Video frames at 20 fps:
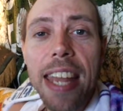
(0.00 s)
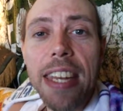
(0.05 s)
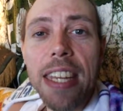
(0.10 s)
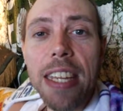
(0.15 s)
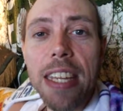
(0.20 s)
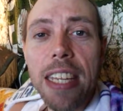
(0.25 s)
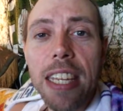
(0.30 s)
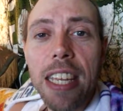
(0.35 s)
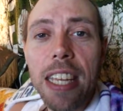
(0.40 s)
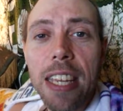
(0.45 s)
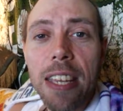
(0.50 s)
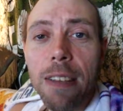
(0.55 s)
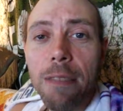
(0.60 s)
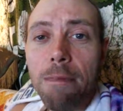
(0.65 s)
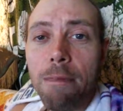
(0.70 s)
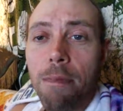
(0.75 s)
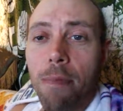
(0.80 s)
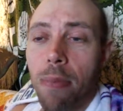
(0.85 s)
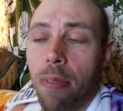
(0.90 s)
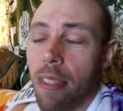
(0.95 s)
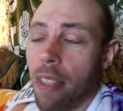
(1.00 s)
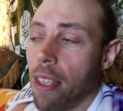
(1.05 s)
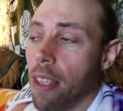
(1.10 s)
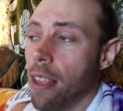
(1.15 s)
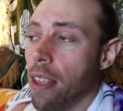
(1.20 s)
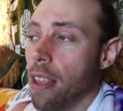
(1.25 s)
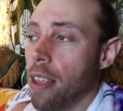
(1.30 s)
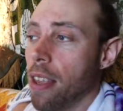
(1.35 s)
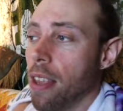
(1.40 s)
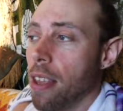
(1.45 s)
entity
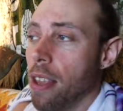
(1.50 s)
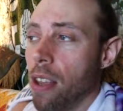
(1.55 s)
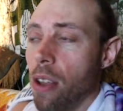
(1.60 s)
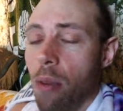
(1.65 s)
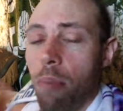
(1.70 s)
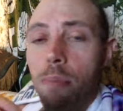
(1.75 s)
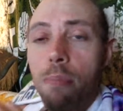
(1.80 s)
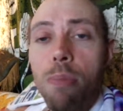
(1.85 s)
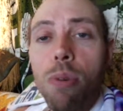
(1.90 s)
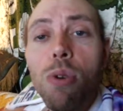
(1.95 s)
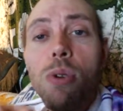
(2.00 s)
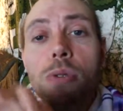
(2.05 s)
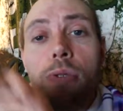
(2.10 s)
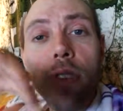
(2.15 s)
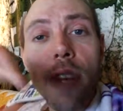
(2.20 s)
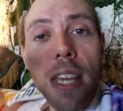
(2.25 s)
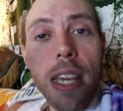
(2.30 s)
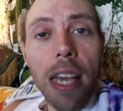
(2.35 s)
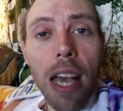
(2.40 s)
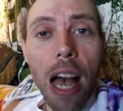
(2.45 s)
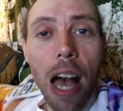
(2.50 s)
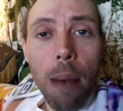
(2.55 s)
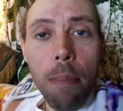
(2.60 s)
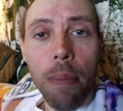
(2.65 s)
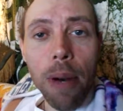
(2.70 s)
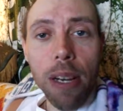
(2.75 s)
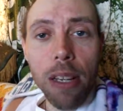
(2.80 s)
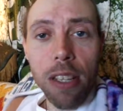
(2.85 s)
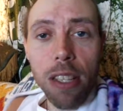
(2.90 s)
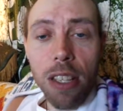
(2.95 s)
moving
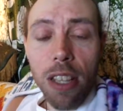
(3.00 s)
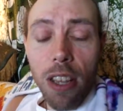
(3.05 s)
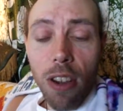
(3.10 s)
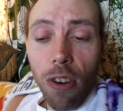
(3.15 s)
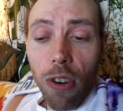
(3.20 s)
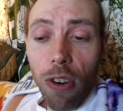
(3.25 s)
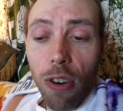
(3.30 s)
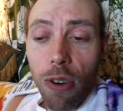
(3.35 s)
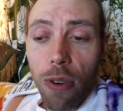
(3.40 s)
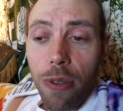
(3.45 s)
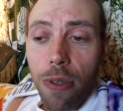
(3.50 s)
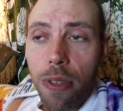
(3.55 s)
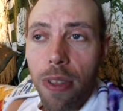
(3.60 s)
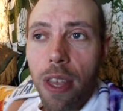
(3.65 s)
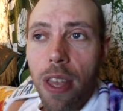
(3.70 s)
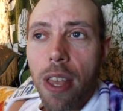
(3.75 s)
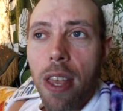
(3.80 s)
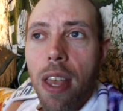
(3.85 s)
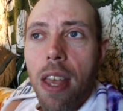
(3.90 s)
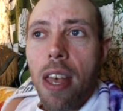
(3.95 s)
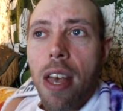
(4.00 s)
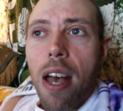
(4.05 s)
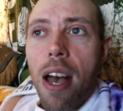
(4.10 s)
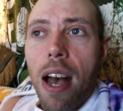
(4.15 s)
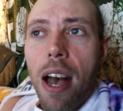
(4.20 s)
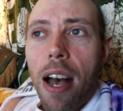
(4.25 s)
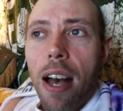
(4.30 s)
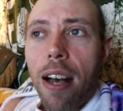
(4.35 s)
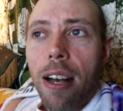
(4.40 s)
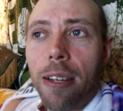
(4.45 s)
amongst the earth
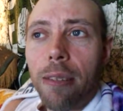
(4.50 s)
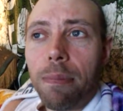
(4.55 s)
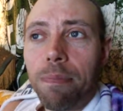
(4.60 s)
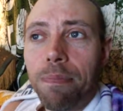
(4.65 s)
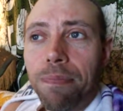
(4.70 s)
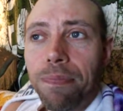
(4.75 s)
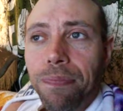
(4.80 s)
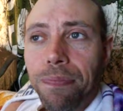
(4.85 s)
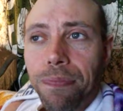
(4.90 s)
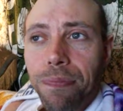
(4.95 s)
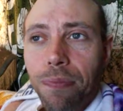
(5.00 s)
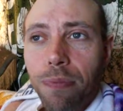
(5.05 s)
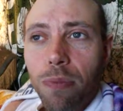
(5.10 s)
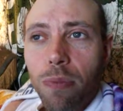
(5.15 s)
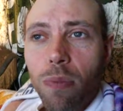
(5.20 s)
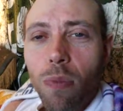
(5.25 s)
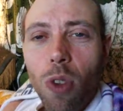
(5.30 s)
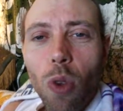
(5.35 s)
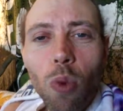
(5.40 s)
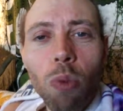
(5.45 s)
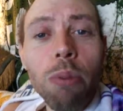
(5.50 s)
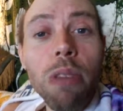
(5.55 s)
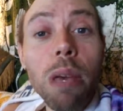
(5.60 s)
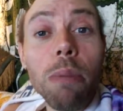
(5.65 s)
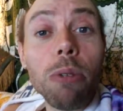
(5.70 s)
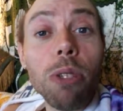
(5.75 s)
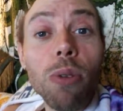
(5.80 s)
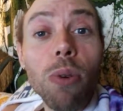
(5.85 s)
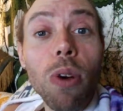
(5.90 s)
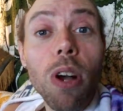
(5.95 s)
um, will be
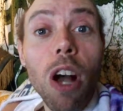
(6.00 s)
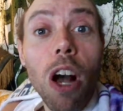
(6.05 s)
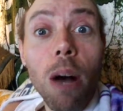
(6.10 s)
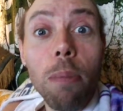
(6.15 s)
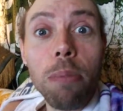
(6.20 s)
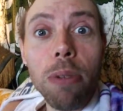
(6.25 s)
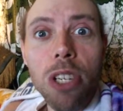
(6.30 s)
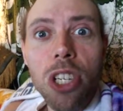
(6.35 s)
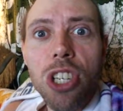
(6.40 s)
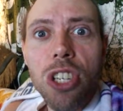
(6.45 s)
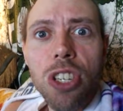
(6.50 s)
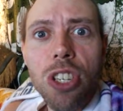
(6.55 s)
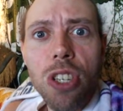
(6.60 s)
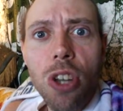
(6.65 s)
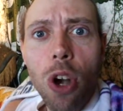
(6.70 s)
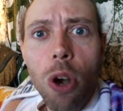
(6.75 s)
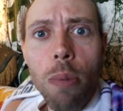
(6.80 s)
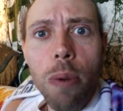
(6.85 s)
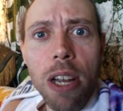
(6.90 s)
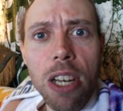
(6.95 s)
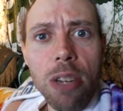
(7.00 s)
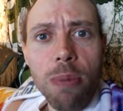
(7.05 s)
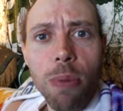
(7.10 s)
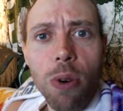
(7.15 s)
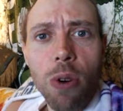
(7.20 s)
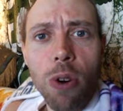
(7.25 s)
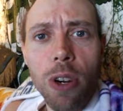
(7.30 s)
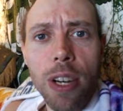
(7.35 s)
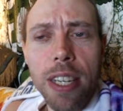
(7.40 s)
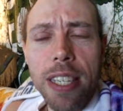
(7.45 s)
able to accomplish so much
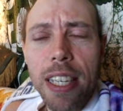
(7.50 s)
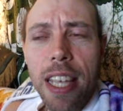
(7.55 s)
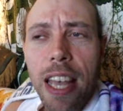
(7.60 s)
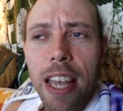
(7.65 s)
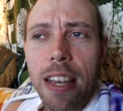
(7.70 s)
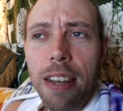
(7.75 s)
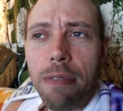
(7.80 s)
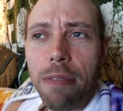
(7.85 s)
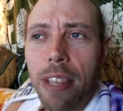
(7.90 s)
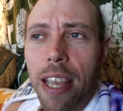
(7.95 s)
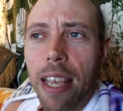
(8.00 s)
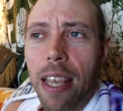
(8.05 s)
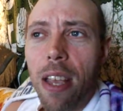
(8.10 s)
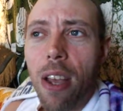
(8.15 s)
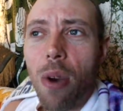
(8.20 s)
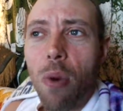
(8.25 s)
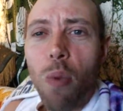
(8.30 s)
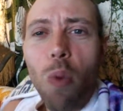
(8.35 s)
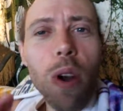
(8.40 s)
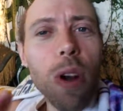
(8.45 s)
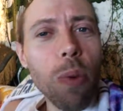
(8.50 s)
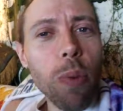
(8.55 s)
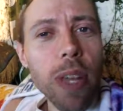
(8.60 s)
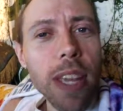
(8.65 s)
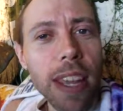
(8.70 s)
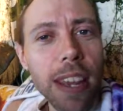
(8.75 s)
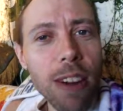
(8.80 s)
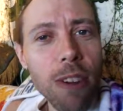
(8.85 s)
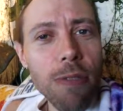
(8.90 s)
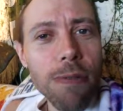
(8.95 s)
more. It's kind of like what are
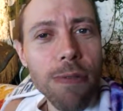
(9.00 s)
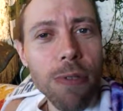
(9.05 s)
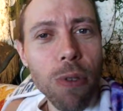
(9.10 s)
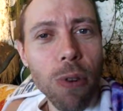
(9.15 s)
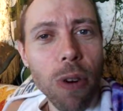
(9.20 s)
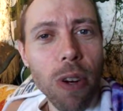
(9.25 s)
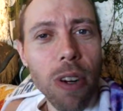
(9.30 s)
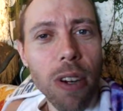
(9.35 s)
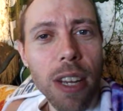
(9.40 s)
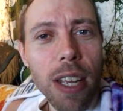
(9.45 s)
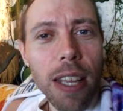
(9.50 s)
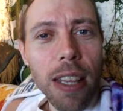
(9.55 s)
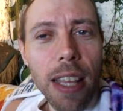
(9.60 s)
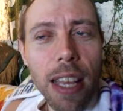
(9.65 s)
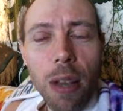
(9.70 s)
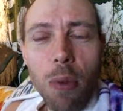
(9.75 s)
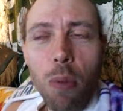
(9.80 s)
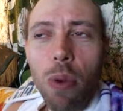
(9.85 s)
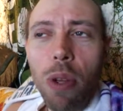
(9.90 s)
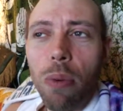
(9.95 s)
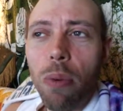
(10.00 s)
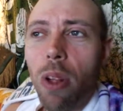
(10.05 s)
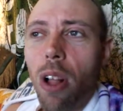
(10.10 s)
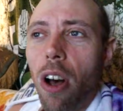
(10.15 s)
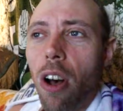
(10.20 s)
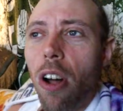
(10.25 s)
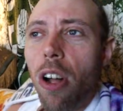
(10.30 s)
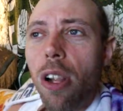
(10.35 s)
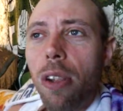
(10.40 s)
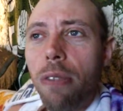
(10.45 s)
we here for? Like we will
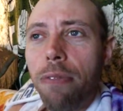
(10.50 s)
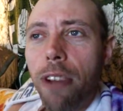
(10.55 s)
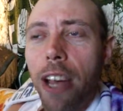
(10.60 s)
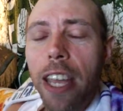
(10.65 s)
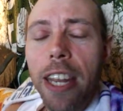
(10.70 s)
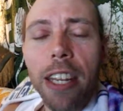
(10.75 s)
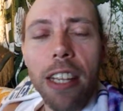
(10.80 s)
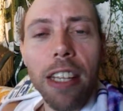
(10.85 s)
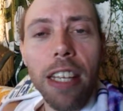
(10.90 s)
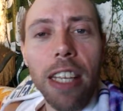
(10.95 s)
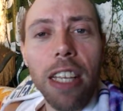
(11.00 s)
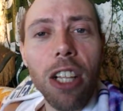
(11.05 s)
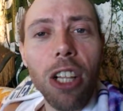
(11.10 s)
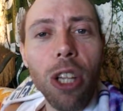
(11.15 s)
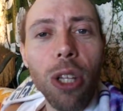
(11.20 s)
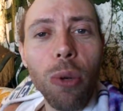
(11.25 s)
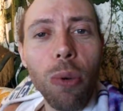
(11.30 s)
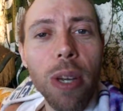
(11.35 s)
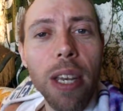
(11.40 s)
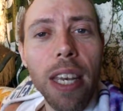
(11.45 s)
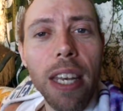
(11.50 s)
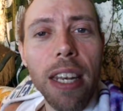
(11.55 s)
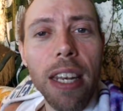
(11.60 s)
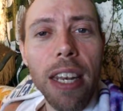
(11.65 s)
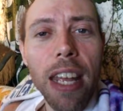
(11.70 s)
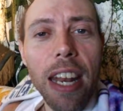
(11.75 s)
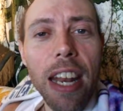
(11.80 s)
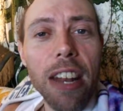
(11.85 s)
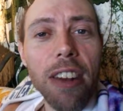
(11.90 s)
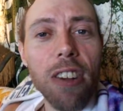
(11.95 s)
all finally clue
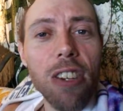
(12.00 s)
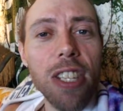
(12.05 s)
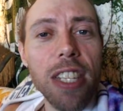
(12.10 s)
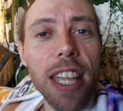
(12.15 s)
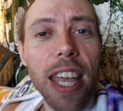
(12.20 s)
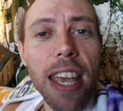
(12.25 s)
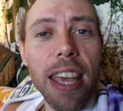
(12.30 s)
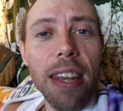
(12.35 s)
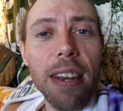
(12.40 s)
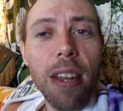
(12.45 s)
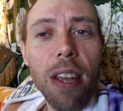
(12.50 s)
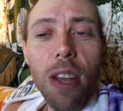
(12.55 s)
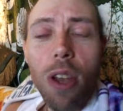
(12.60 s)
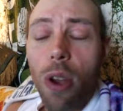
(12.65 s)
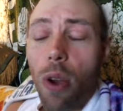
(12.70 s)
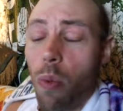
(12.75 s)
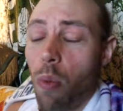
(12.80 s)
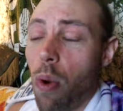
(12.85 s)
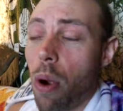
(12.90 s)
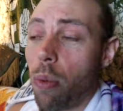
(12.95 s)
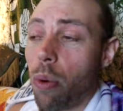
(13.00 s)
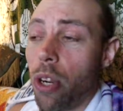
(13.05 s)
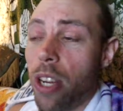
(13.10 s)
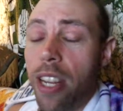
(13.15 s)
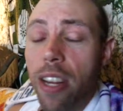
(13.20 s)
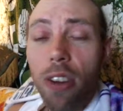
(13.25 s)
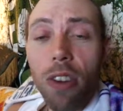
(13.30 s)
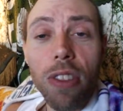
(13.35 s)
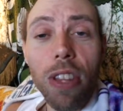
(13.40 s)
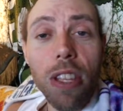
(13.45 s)
in and understand what we're
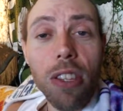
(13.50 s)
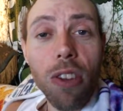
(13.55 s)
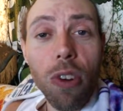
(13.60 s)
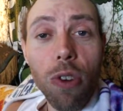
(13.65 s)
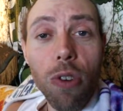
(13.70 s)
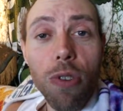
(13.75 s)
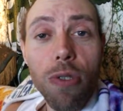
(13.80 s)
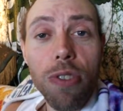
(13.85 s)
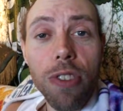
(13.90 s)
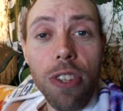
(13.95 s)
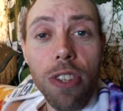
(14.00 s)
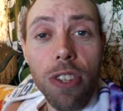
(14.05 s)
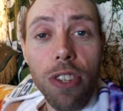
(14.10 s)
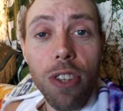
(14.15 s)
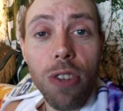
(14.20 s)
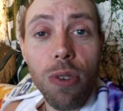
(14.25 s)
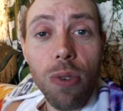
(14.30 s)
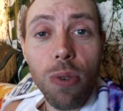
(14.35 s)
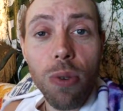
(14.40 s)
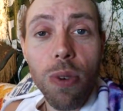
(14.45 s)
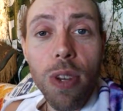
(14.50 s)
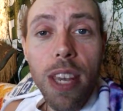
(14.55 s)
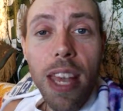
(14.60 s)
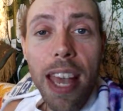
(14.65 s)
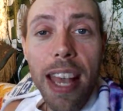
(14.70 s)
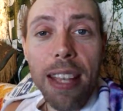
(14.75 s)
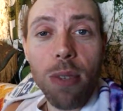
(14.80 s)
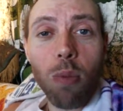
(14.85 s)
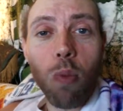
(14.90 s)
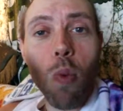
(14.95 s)
here on this earth to do
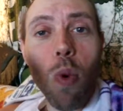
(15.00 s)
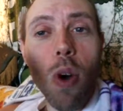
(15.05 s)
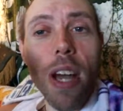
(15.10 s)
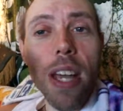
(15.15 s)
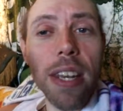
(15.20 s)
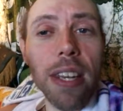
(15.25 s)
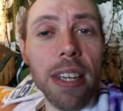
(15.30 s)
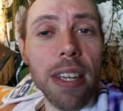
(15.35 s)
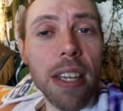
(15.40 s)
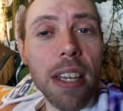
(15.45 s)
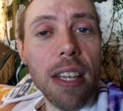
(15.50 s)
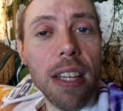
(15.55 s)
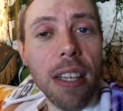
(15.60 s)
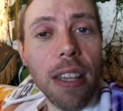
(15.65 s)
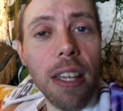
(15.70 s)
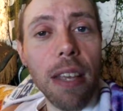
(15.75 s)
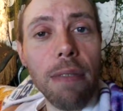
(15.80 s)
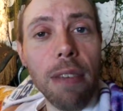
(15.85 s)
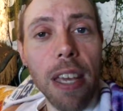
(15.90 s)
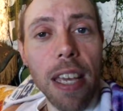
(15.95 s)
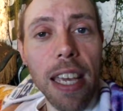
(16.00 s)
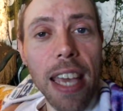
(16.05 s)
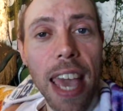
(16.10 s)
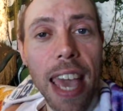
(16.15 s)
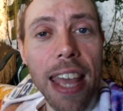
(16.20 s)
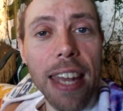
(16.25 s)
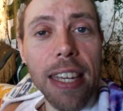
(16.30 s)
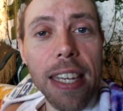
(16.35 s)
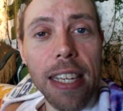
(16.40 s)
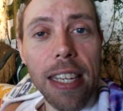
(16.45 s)
as one living
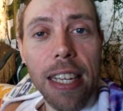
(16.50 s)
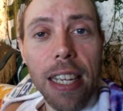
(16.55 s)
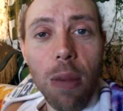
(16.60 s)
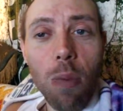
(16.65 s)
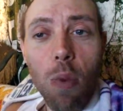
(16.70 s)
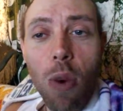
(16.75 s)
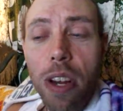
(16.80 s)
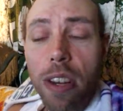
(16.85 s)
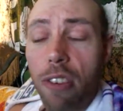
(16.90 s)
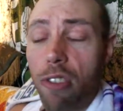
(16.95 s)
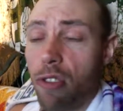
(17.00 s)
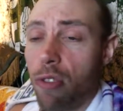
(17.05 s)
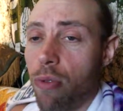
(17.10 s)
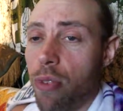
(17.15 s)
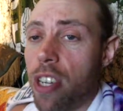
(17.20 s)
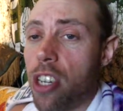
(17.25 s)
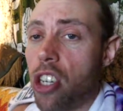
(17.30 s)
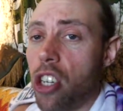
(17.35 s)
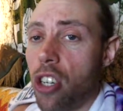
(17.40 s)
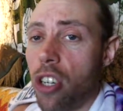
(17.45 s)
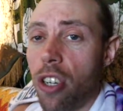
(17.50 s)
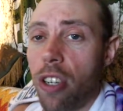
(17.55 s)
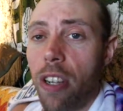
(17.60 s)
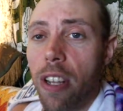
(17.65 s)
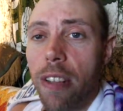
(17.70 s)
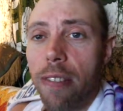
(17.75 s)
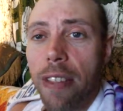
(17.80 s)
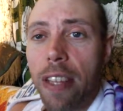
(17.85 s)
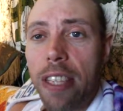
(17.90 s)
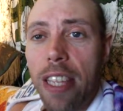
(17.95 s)
entity, one creature
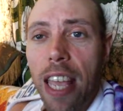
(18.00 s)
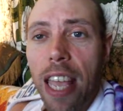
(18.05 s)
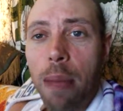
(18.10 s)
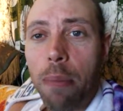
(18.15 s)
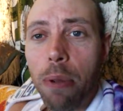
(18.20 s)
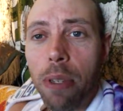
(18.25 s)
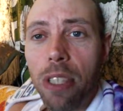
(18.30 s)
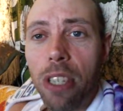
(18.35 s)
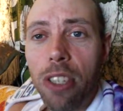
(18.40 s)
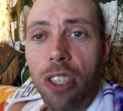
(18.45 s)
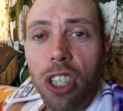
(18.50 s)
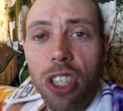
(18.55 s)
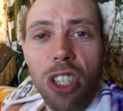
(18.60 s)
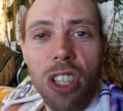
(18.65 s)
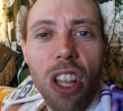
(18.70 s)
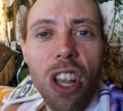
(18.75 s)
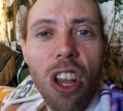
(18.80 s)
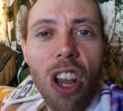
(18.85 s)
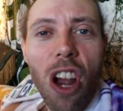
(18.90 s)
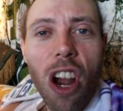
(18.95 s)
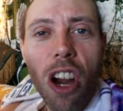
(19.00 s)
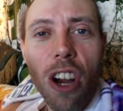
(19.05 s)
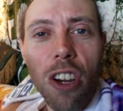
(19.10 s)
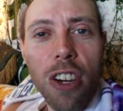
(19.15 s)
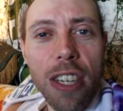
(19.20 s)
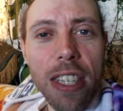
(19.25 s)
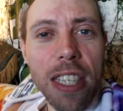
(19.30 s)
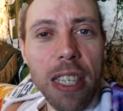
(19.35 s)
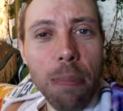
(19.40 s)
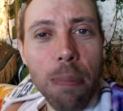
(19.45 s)
that's able to just
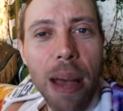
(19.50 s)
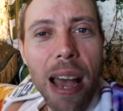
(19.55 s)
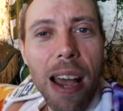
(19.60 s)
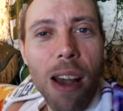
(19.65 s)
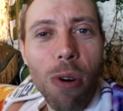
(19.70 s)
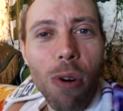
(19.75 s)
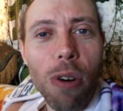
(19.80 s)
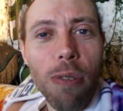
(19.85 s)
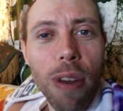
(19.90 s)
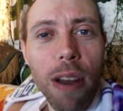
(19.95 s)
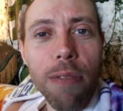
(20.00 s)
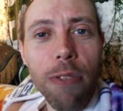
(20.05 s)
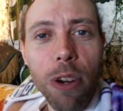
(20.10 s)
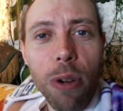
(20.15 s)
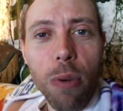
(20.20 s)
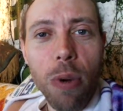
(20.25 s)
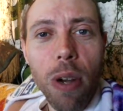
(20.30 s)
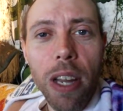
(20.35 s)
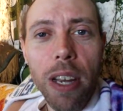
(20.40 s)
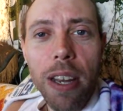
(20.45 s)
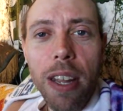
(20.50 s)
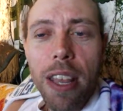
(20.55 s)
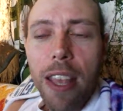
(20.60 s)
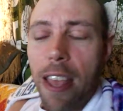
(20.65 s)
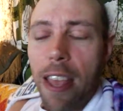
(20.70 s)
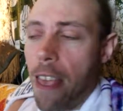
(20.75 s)
harness the power of everyone.